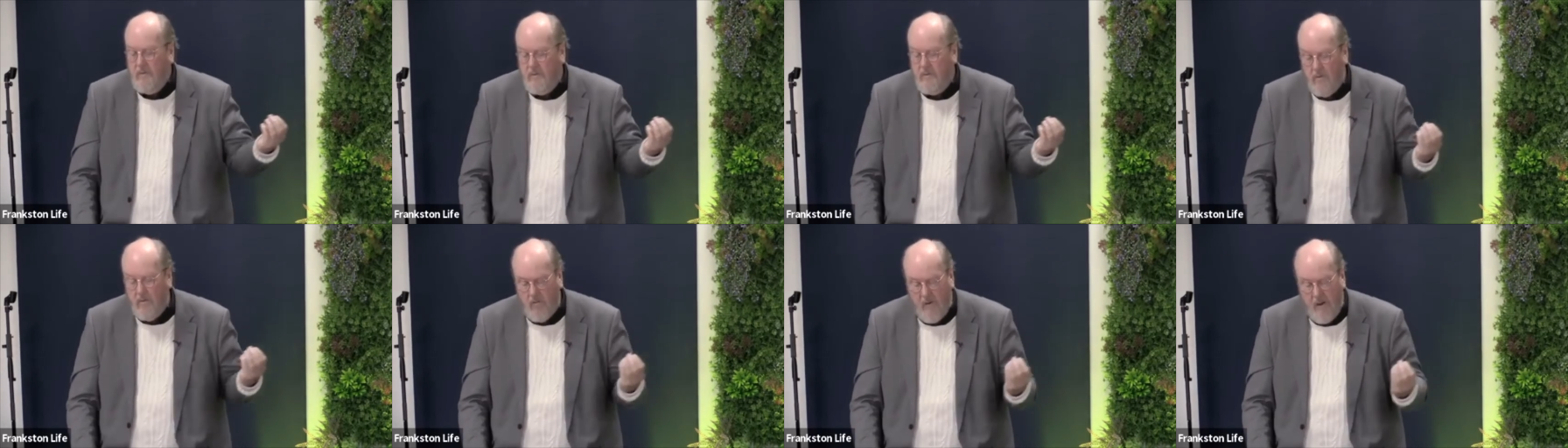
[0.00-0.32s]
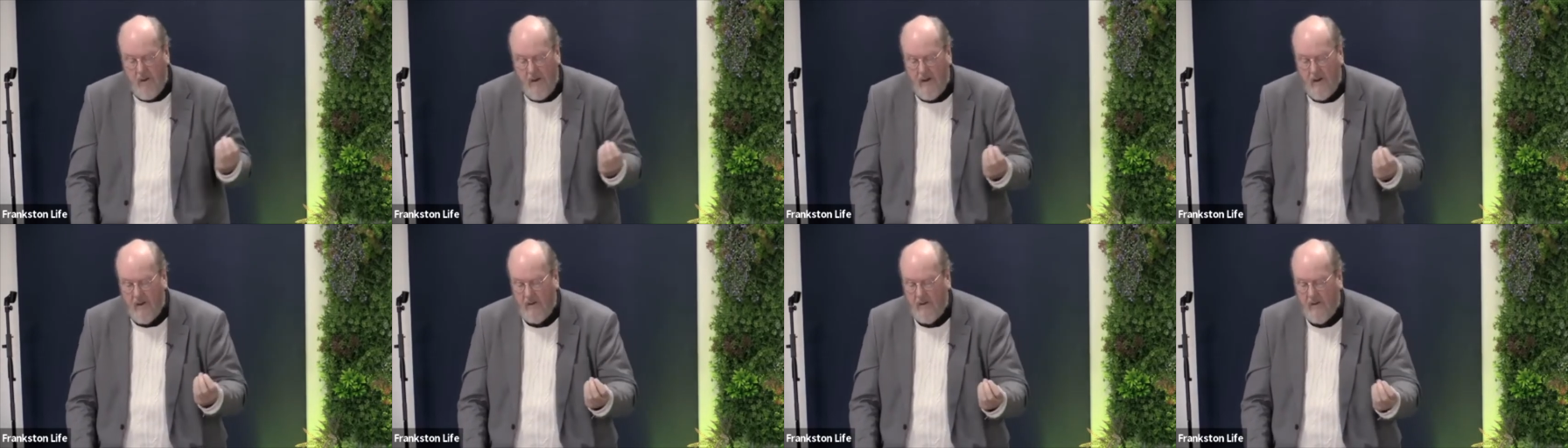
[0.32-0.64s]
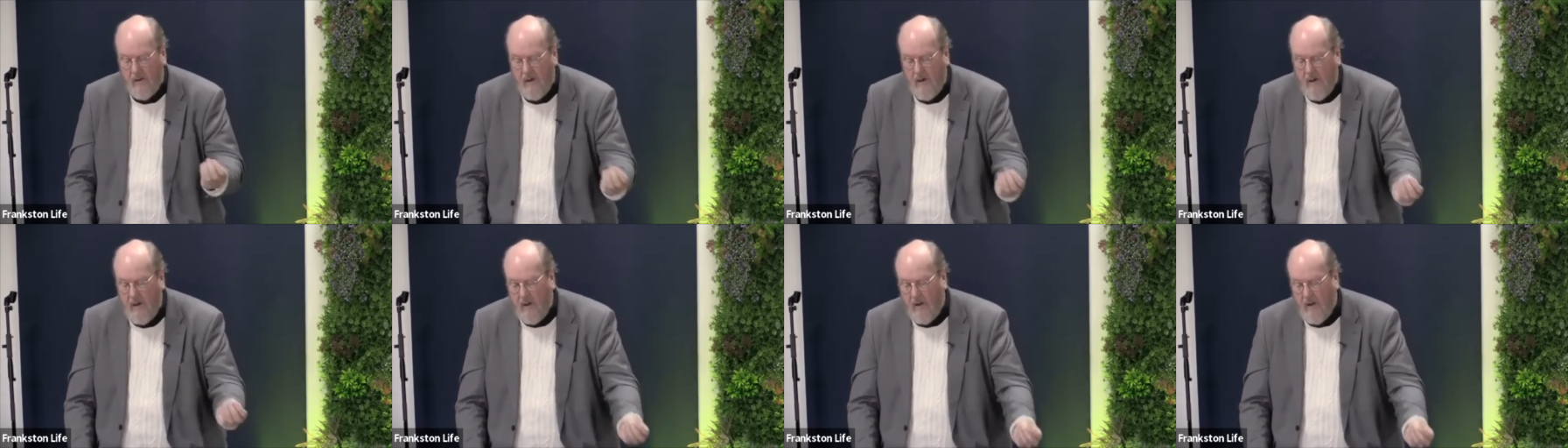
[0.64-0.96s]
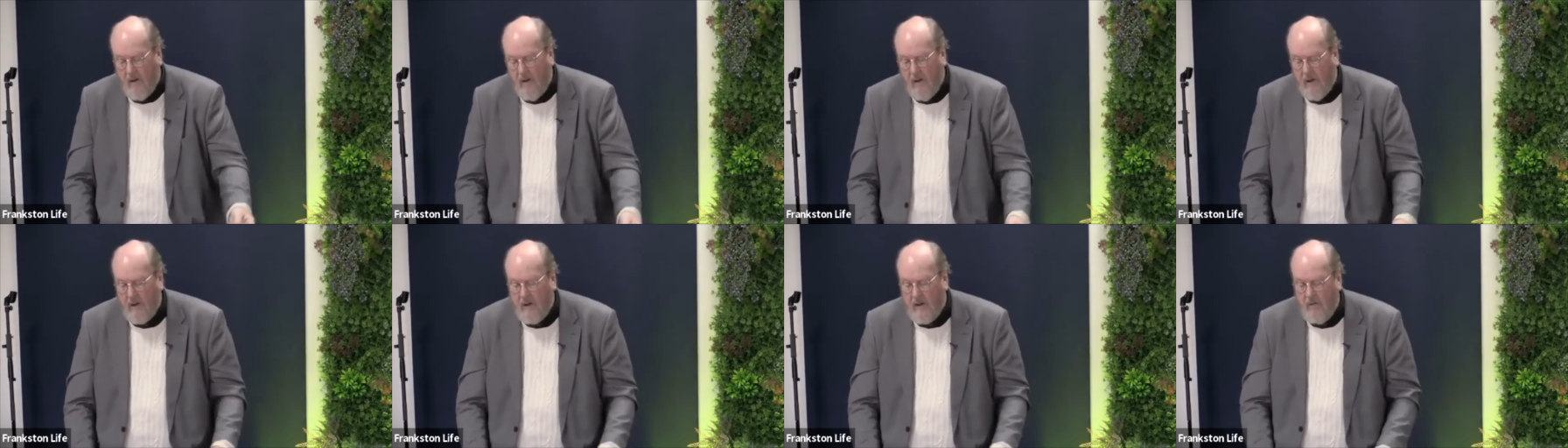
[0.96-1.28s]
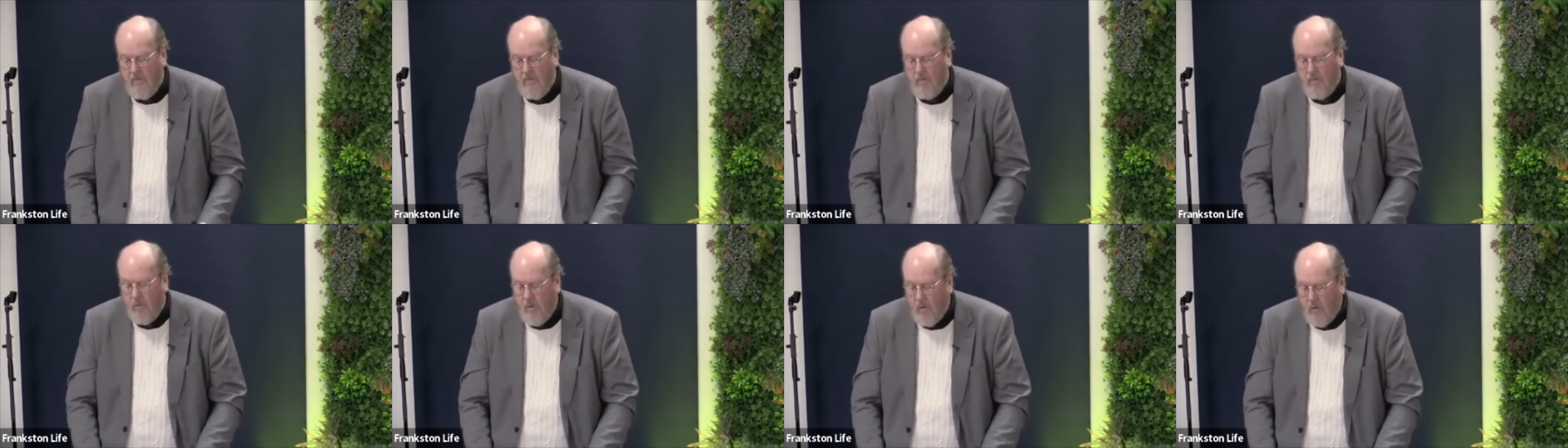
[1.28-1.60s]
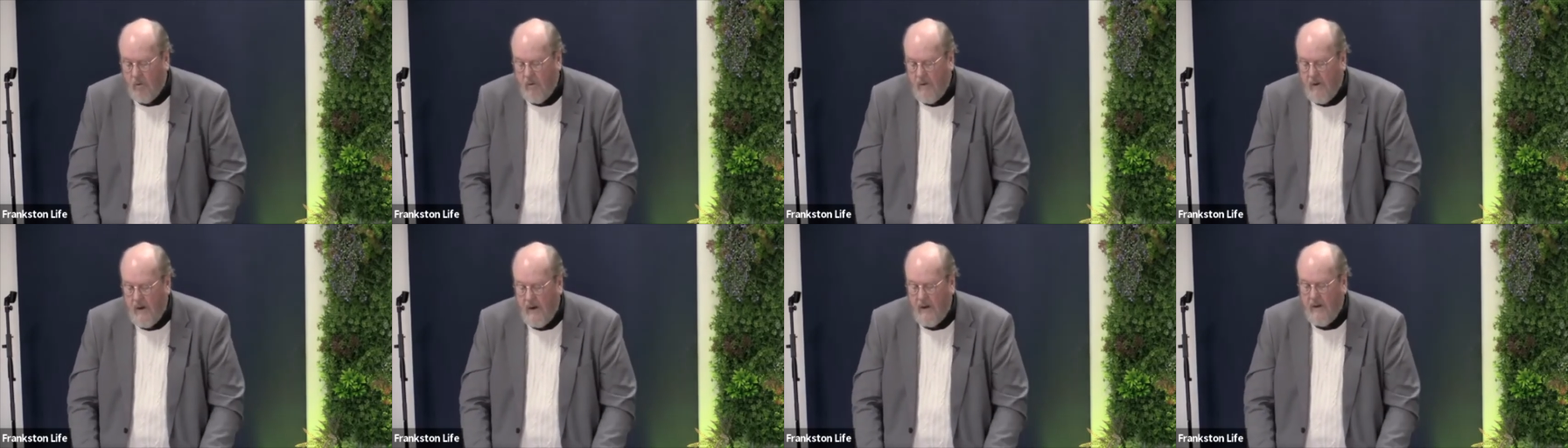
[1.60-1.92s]
around like a
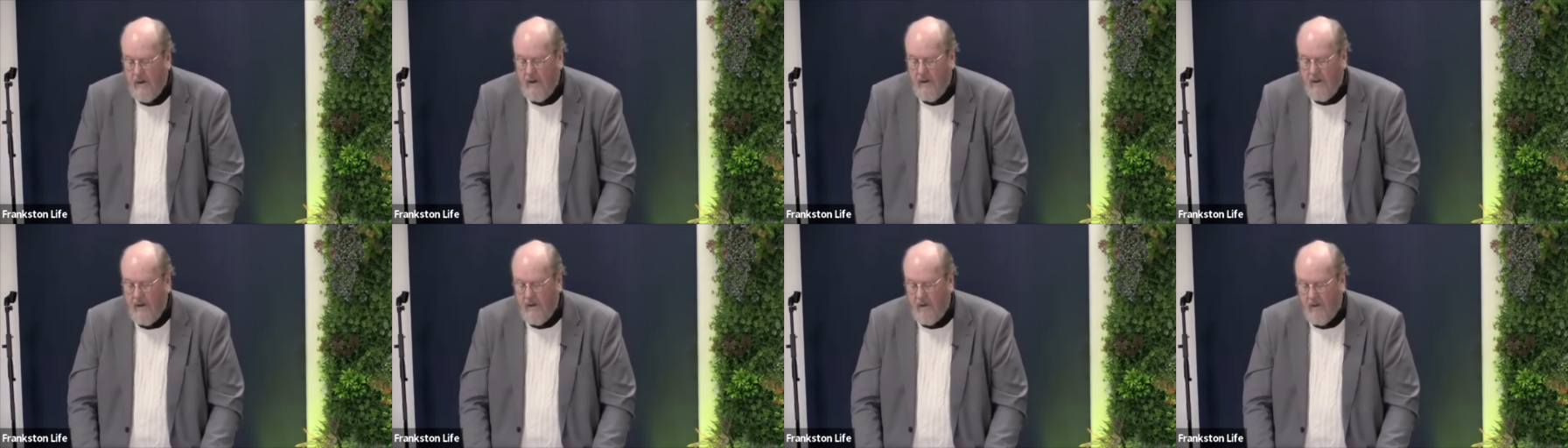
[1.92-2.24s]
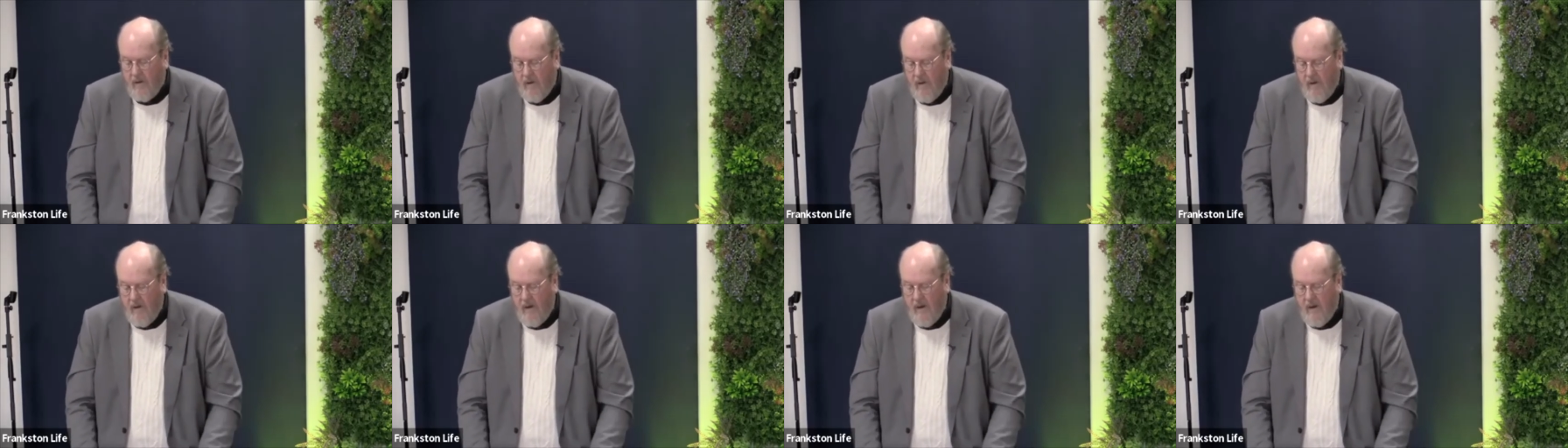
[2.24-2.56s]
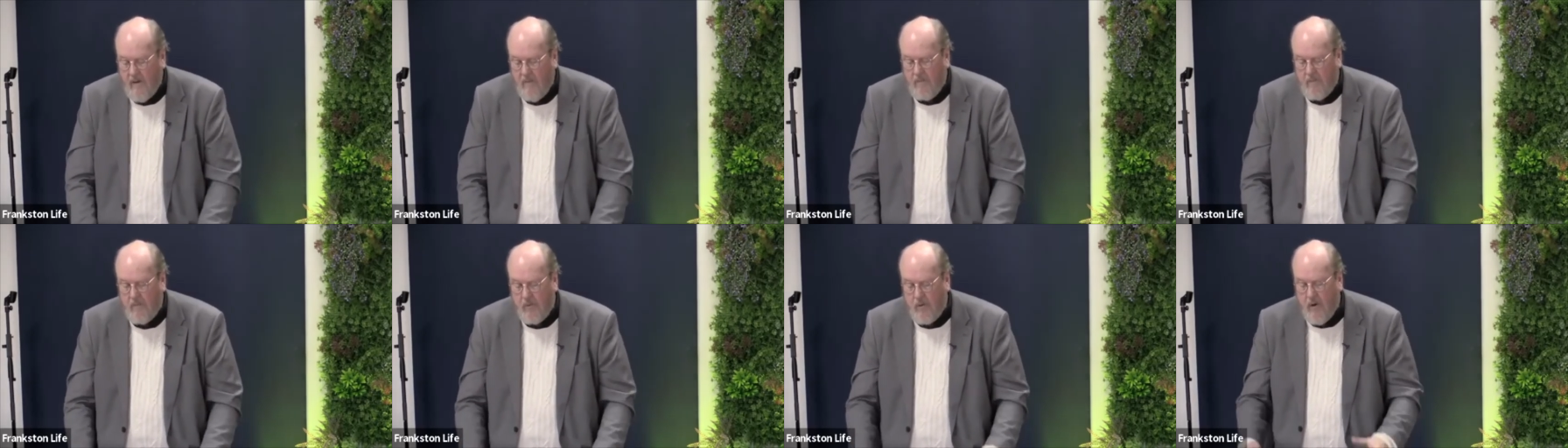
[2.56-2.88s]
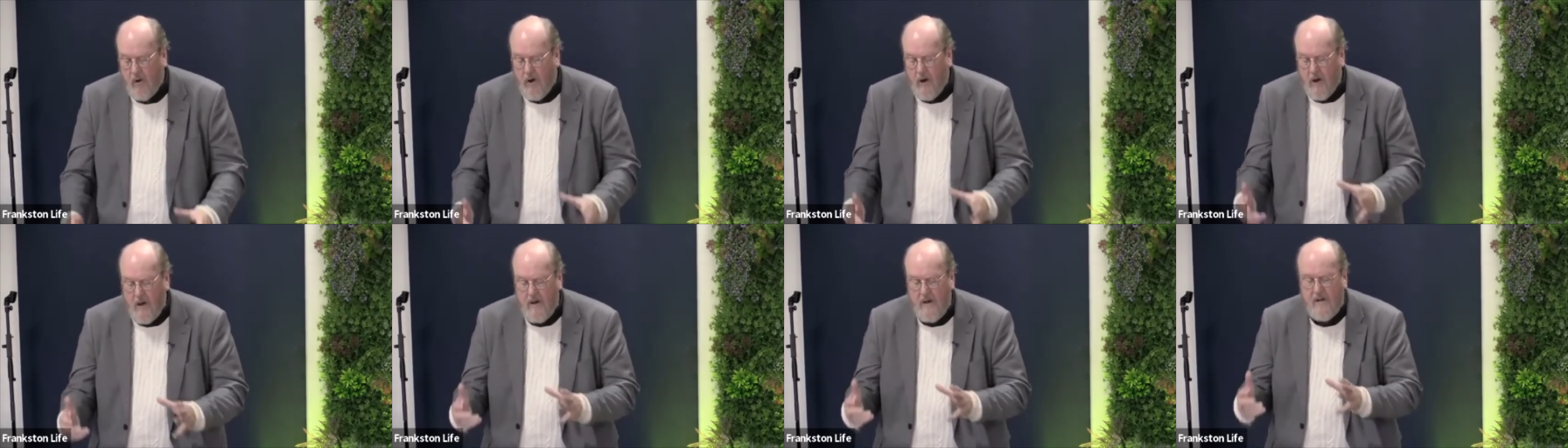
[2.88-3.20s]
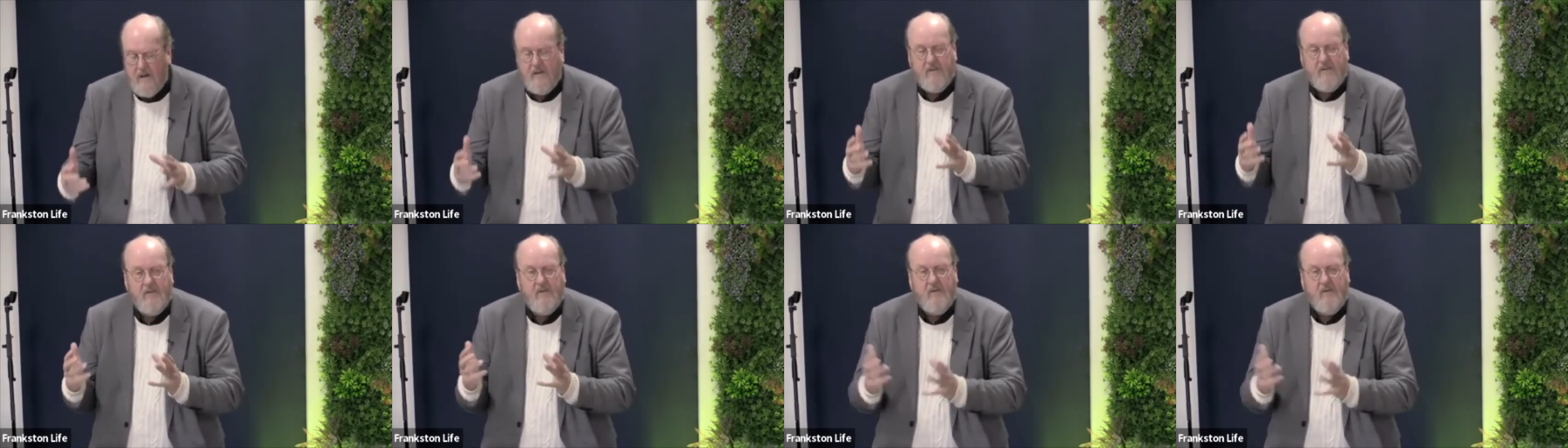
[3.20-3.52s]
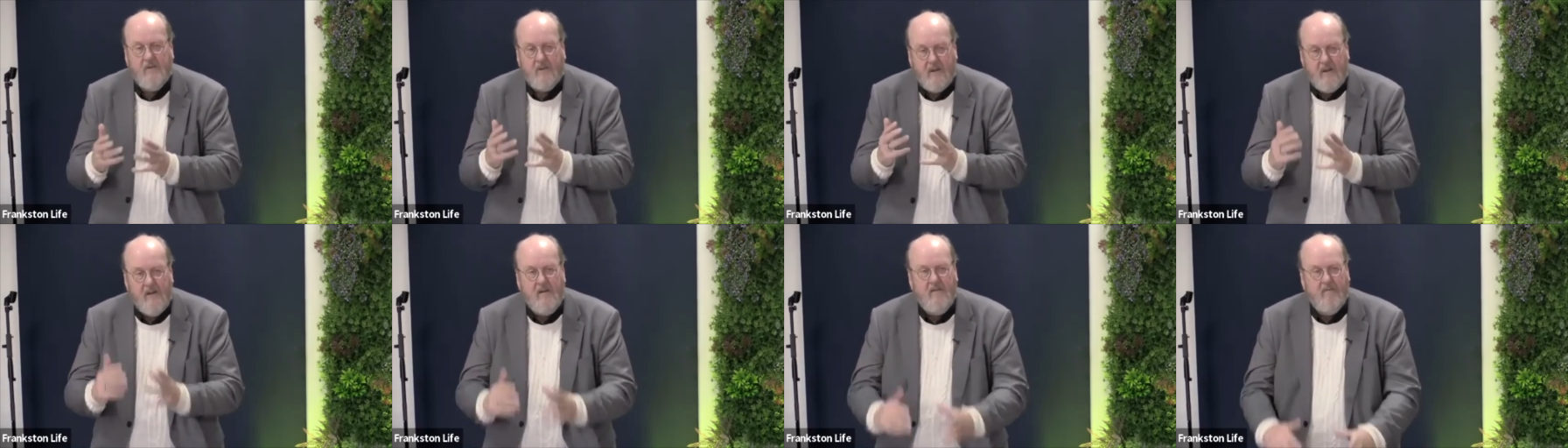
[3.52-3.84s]
roaring lion, and pride is
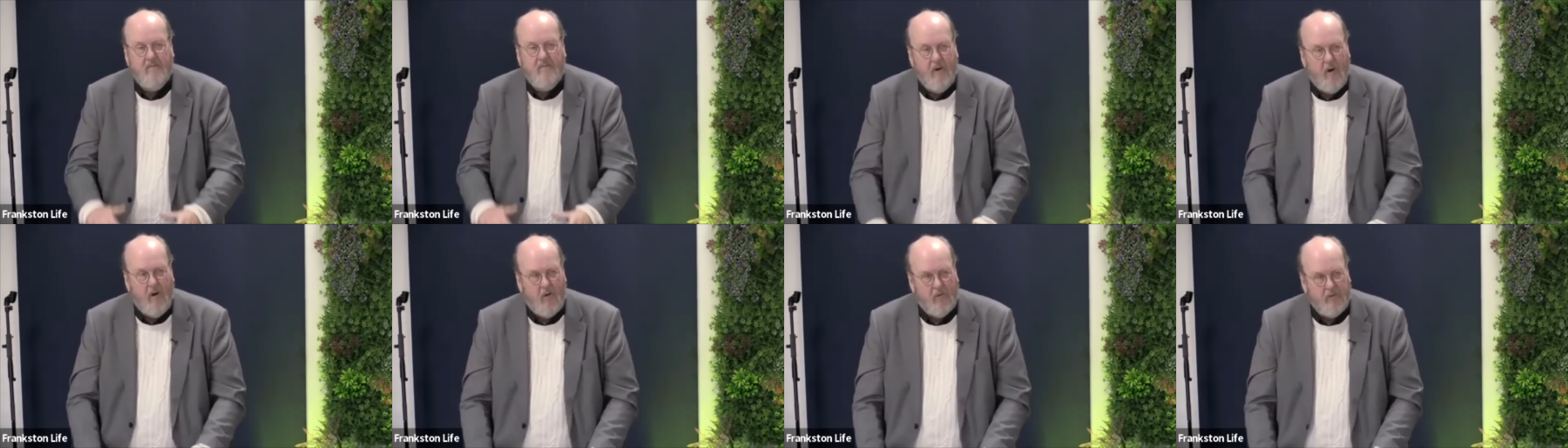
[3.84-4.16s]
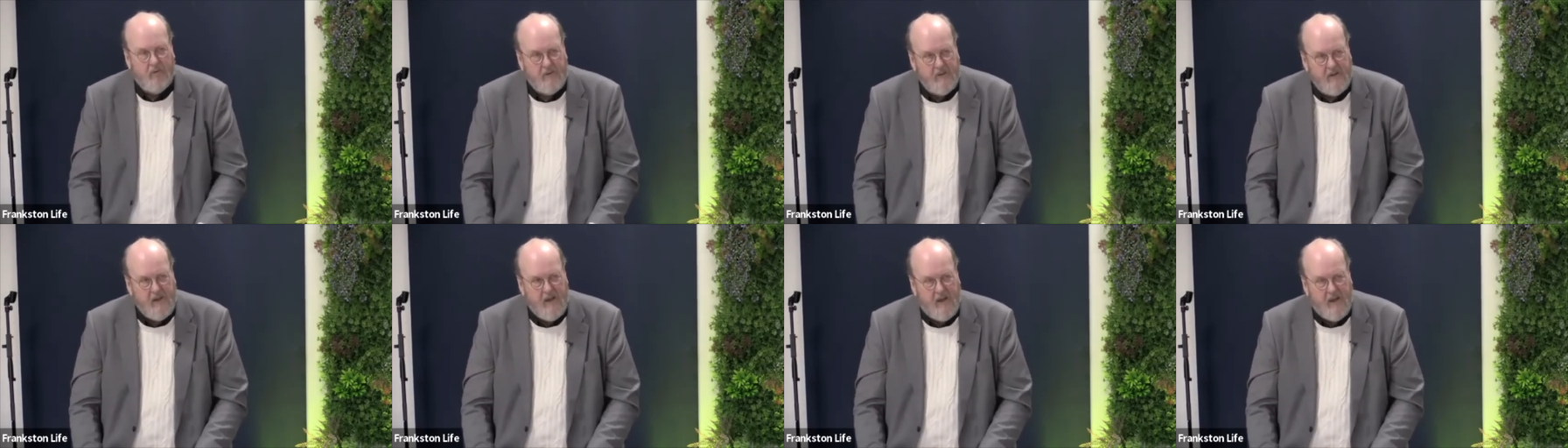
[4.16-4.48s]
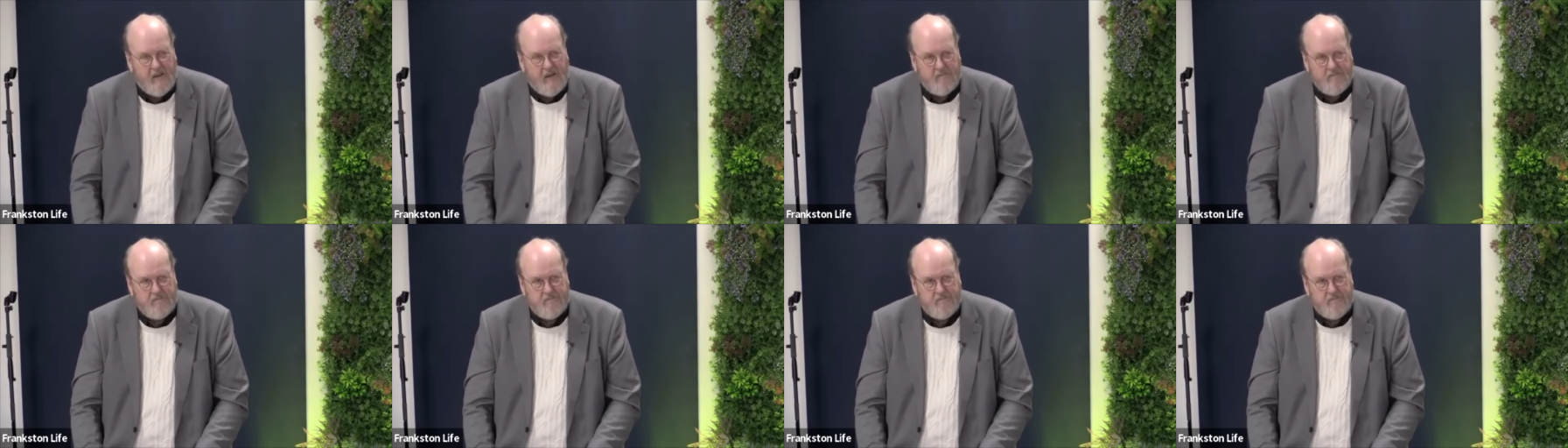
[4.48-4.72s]
usually involved in that.